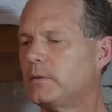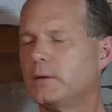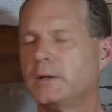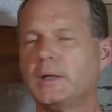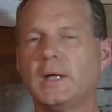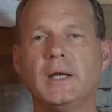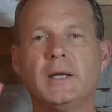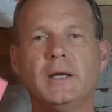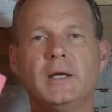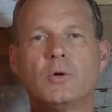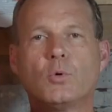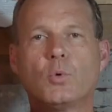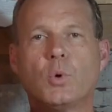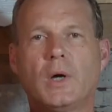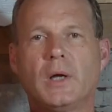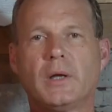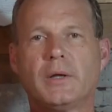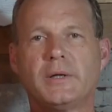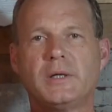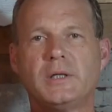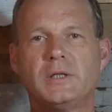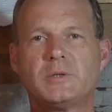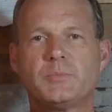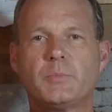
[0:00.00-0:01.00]
getting
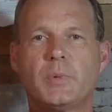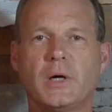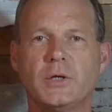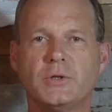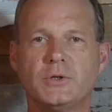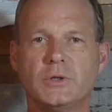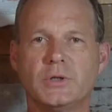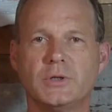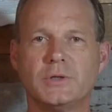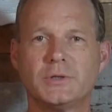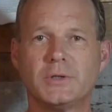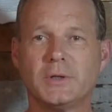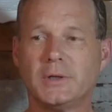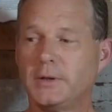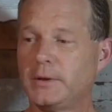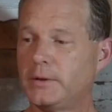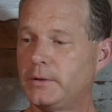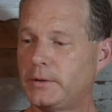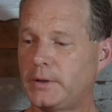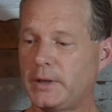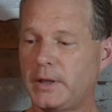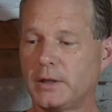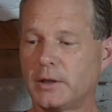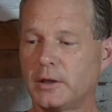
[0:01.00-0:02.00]
quality sponges
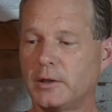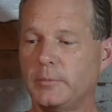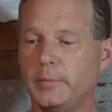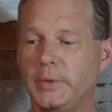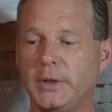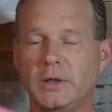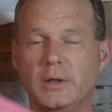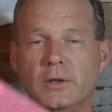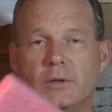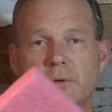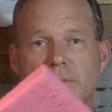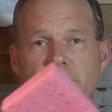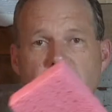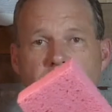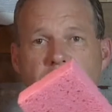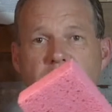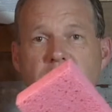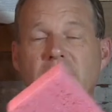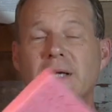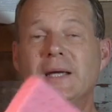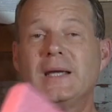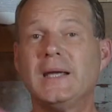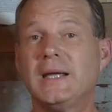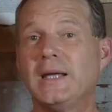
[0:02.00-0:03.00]
that are going to be
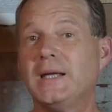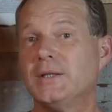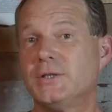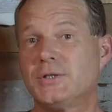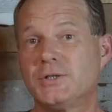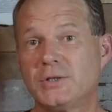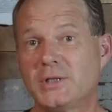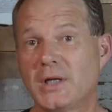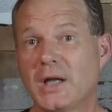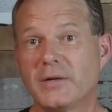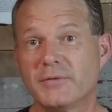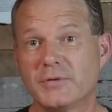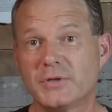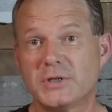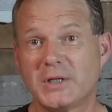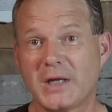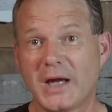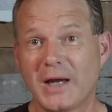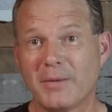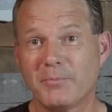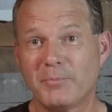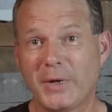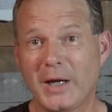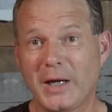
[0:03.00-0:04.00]
used instead of
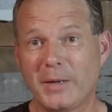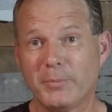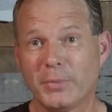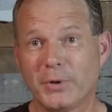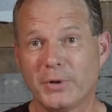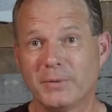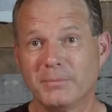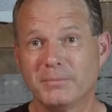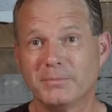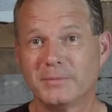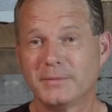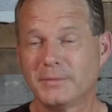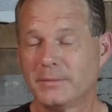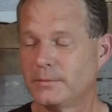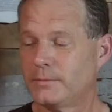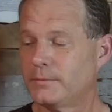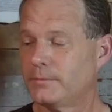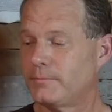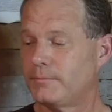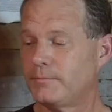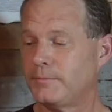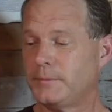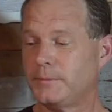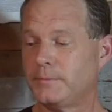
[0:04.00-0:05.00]
sandpaper.
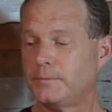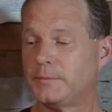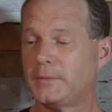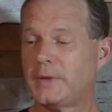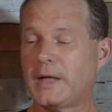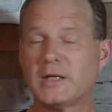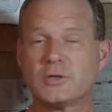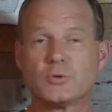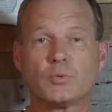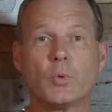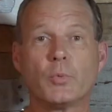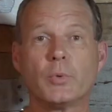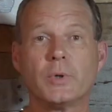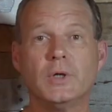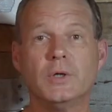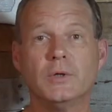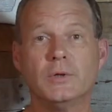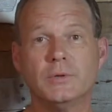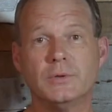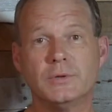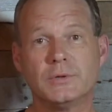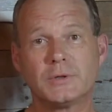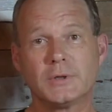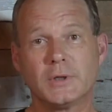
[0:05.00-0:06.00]
That's what we
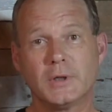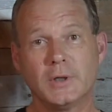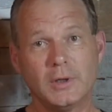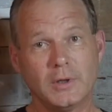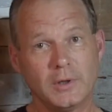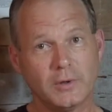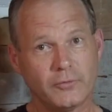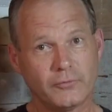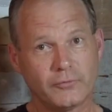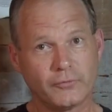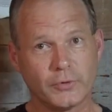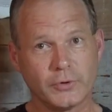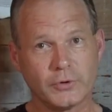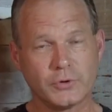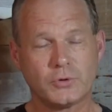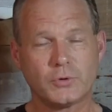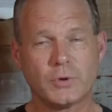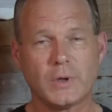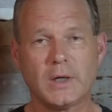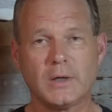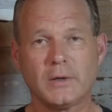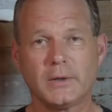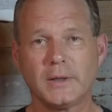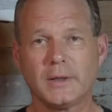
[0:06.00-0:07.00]
use for
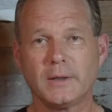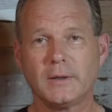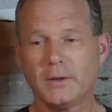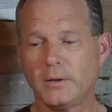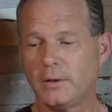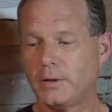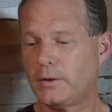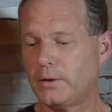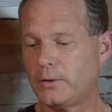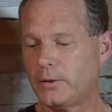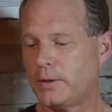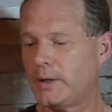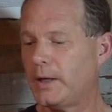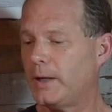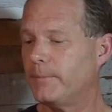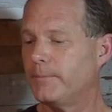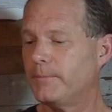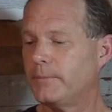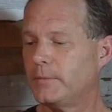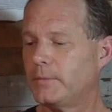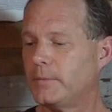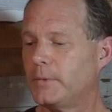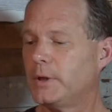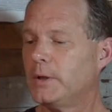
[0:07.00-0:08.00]
troweling or
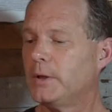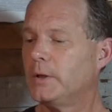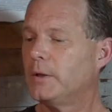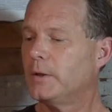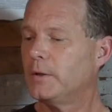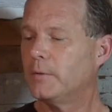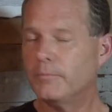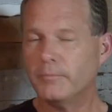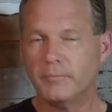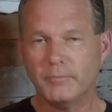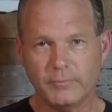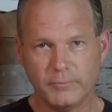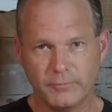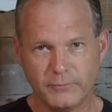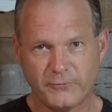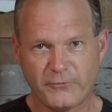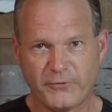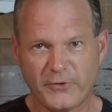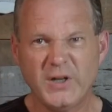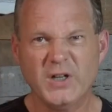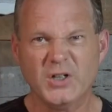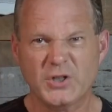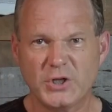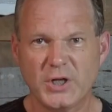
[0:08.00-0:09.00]

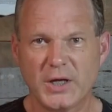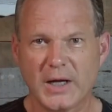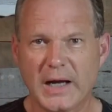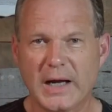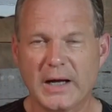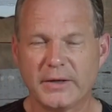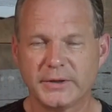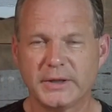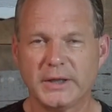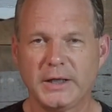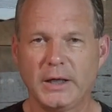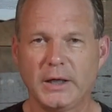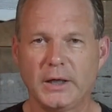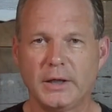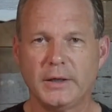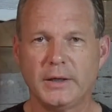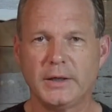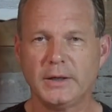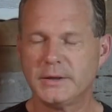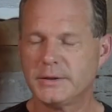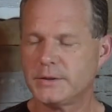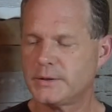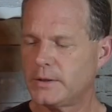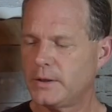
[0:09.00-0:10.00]
finishing out the
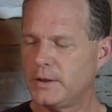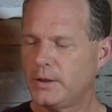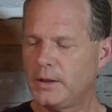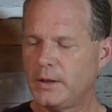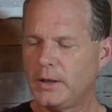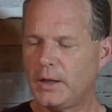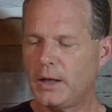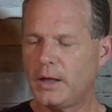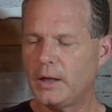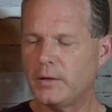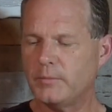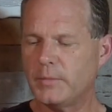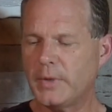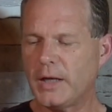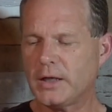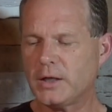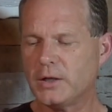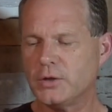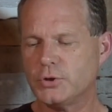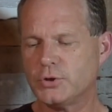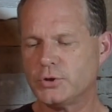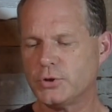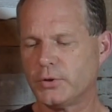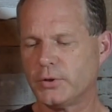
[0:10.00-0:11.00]
areas and
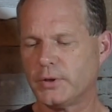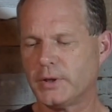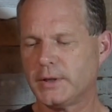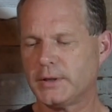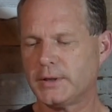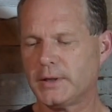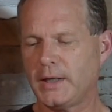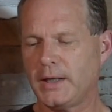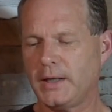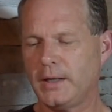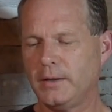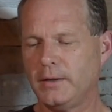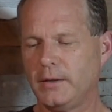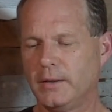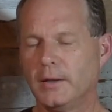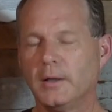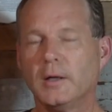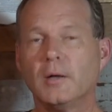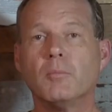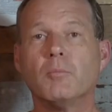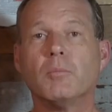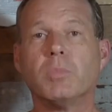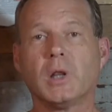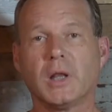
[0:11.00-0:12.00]
making sure that they
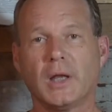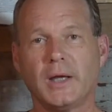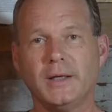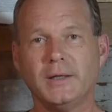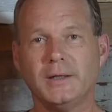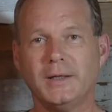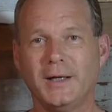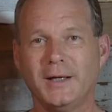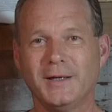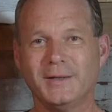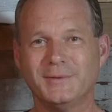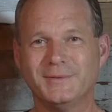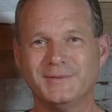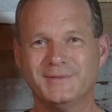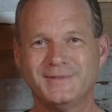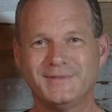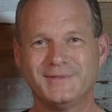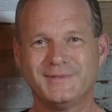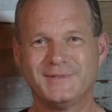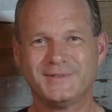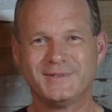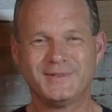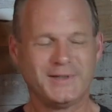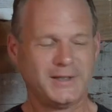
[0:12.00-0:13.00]
blend in
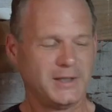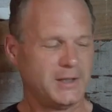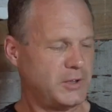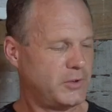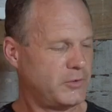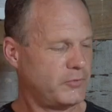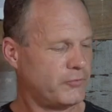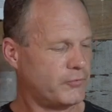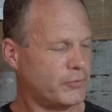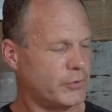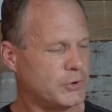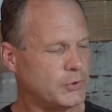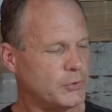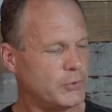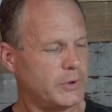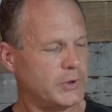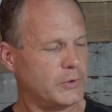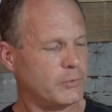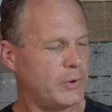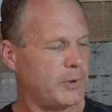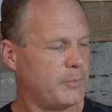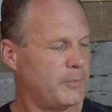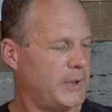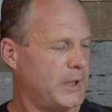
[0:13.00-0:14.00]
for doing
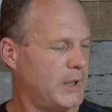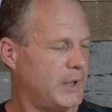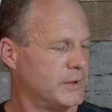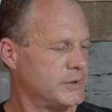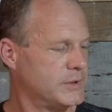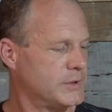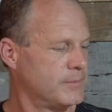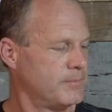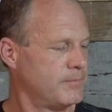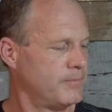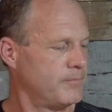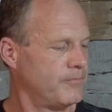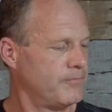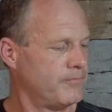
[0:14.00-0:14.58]
the repairs.